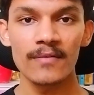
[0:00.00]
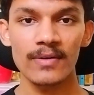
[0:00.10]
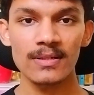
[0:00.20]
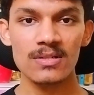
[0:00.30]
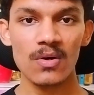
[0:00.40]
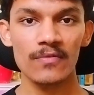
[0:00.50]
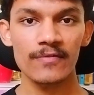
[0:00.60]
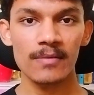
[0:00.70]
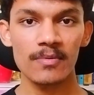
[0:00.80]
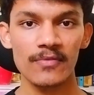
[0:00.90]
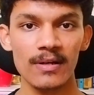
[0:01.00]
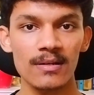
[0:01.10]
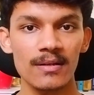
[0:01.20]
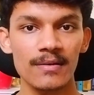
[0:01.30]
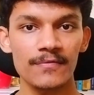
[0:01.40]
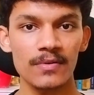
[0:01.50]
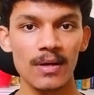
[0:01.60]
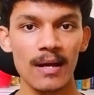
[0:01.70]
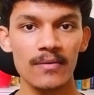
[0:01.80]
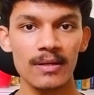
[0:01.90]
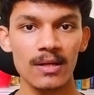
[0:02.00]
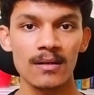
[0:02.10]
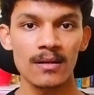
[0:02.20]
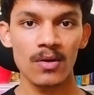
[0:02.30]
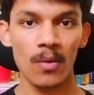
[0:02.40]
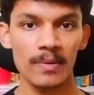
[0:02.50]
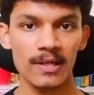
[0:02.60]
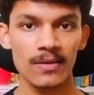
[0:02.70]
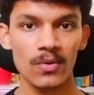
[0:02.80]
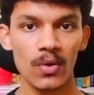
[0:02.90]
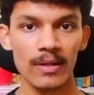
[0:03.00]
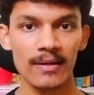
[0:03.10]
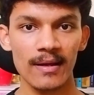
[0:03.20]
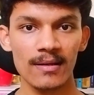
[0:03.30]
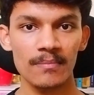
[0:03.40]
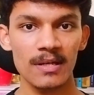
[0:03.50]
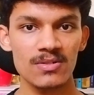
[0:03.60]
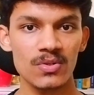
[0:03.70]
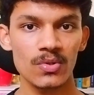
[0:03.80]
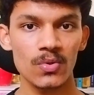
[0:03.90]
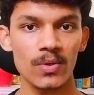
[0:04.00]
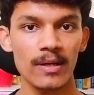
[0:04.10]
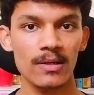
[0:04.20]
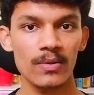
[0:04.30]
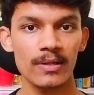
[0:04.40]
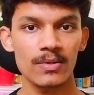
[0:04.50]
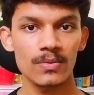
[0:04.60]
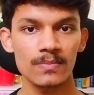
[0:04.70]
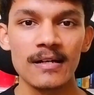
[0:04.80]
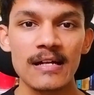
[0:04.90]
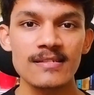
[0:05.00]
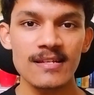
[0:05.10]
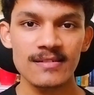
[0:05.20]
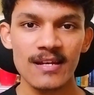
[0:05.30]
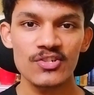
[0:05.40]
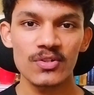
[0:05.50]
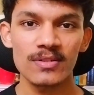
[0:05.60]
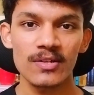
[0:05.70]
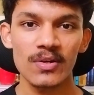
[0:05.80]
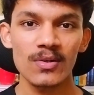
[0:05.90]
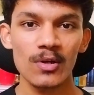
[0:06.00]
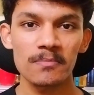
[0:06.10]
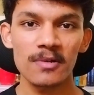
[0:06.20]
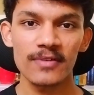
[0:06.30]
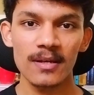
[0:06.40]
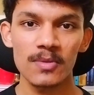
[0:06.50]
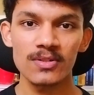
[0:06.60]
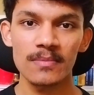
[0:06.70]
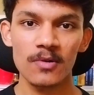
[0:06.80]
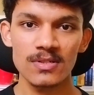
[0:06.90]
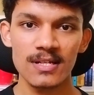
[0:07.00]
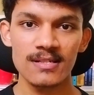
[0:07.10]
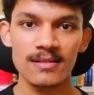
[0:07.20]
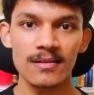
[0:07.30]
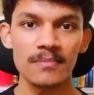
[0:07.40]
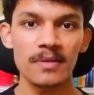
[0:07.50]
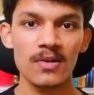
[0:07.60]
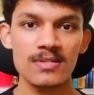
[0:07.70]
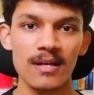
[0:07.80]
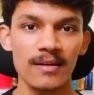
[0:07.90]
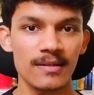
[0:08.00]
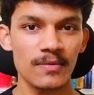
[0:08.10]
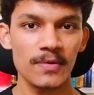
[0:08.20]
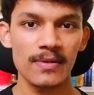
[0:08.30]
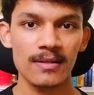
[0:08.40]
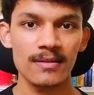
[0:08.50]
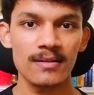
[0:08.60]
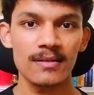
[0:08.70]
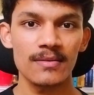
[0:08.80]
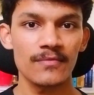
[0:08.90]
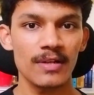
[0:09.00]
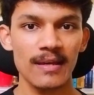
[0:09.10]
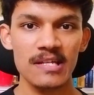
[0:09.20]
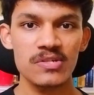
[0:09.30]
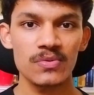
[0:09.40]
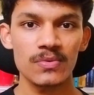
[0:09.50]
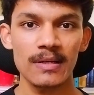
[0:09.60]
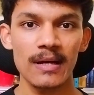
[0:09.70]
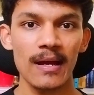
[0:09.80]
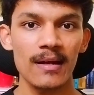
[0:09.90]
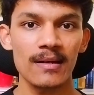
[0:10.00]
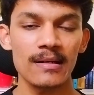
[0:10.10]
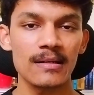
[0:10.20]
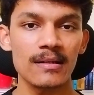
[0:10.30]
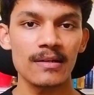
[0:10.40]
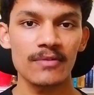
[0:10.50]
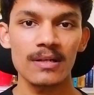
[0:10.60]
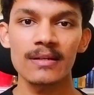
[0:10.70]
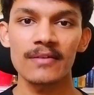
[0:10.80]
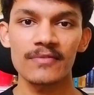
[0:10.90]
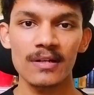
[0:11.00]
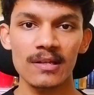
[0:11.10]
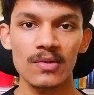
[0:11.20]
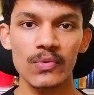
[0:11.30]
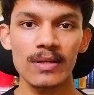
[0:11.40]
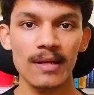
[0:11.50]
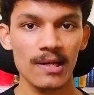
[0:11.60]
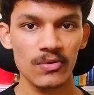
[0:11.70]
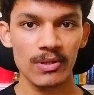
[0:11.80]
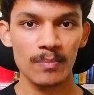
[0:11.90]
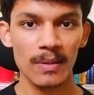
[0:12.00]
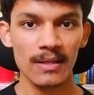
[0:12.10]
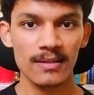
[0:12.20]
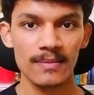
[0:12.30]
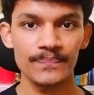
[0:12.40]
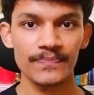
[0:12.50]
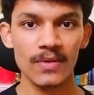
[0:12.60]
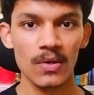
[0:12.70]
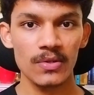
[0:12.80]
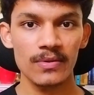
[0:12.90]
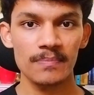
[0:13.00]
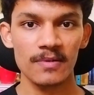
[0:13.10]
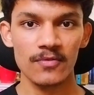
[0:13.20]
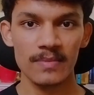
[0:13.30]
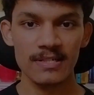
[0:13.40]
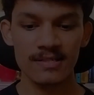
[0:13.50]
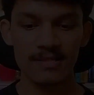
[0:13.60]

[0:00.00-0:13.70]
For the software profile, if you have any competitive coding rank, make sure to include it too. Just ensure that you are not bluffing about the projects, because the interviewer will catch you and it will definitely give a negative impact on your performance.